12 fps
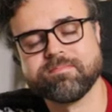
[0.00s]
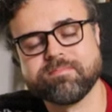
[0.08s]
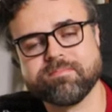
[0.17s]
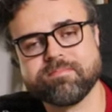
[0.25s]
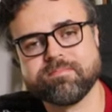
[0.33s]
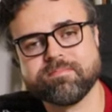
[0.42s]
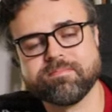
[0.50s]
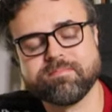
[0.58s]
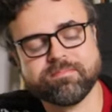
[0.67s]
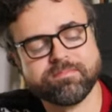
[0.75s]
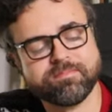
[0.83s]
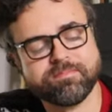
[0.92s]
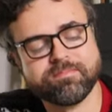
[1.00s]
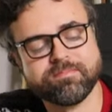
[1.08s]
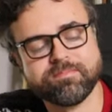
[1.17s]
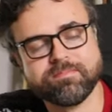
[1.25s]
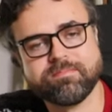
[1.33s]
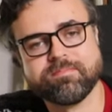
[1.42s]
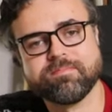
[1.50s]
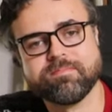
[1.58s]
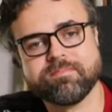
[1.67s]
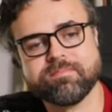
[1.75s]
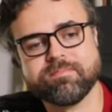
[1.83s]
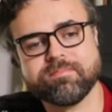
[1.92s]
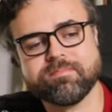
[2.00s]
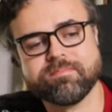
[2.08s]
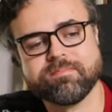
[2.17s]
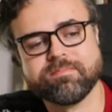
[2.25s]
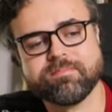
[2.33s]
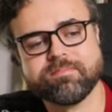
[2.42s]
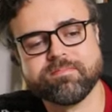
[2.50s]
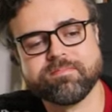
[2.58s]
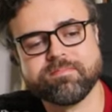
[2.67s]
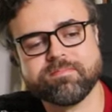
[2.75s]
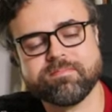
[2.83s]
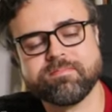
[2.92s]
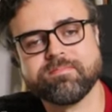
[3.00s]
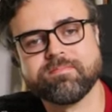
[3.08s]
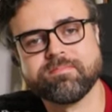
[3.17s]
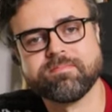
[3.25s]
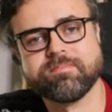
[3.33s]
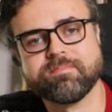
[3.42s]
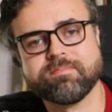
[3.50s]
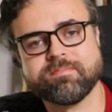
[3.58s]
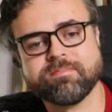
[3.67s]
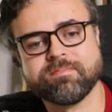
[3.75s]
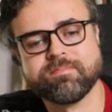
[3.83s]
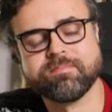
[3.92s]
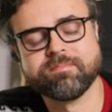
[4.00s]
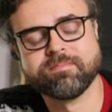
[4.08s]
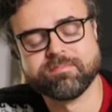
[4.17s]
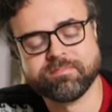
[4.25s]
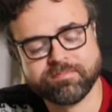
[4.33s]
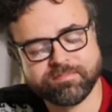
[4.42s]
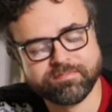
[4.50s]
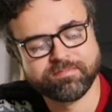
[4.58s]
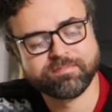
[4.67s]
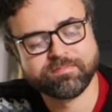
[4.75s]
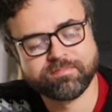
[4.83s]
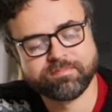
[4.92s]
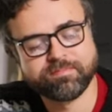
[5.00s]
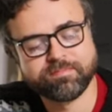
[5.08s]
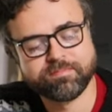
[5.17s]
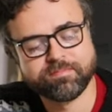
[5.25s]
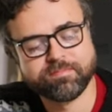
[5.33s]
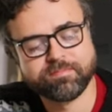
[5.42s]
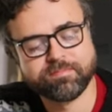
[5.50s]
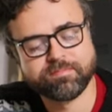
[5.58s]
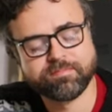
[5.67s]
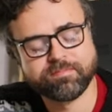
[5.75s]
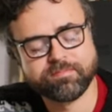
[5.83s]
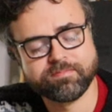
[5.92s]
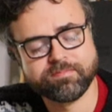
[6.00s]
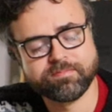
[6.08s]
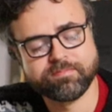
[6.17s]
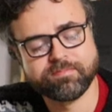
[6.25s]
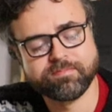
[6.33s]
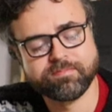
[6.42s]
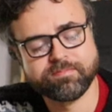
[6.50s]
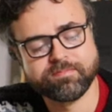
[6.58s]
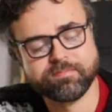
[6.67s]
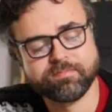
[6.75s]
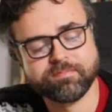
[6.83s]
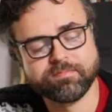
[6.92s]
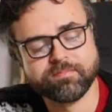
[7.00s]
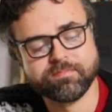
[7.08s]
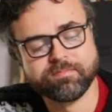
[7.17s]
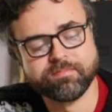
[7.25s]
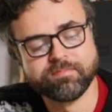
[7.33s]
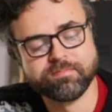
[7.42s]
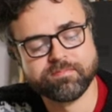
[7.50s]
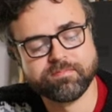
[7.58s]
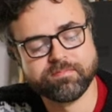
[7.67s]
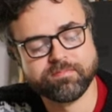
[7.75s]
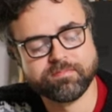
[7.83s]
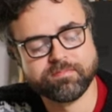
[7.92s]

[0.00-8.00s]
No words are spoken by the person on screen.